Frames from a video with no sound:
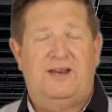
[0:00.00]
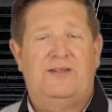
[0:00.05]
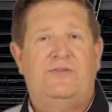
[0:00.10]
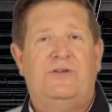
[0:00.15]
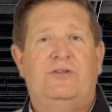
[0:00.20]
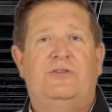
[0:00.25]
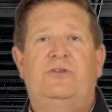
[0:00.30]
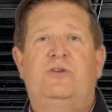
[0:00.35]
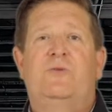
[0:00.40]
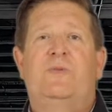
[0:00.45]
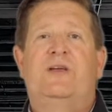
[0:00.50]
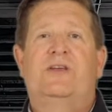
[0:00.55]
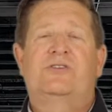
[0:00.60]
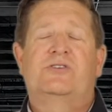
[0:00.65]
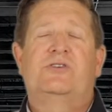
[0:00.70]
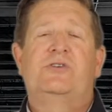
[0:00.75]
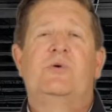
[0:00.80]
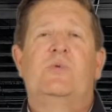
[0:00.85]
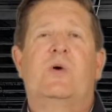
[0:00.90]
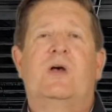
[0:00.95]
If you do, make
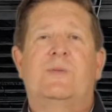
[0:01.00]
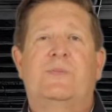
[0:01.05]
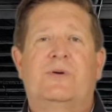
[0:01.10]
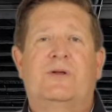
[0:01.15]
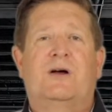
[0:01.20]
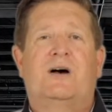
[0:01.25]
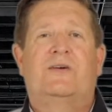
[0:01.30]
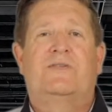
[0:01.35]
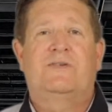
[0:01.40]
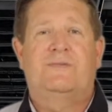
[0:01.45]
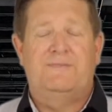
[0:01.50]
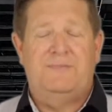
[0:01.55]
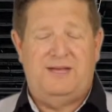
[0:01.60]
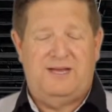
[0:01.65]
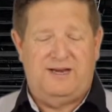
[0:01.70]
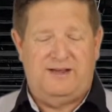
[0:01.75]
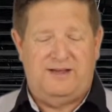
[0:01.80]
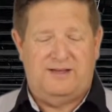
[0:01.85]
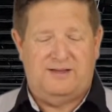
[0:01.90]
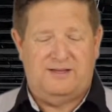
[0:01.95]
sure you wipe it off
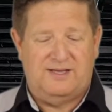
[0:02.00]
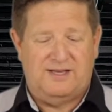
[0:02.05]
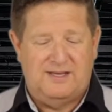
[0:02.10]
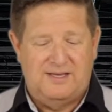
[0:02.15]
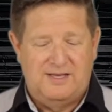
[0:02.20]
immediately.